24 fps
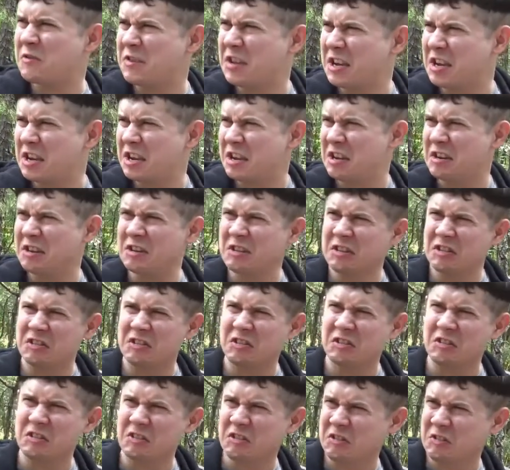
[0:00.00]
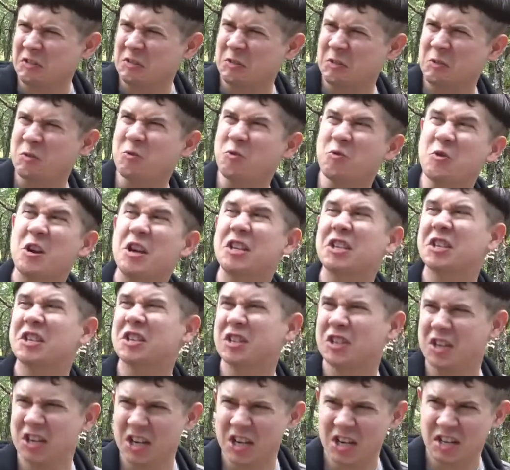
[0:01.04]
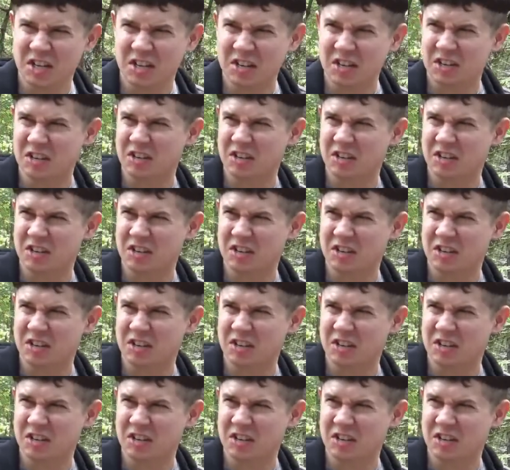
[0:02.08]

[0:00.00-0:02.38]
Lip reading: these Christians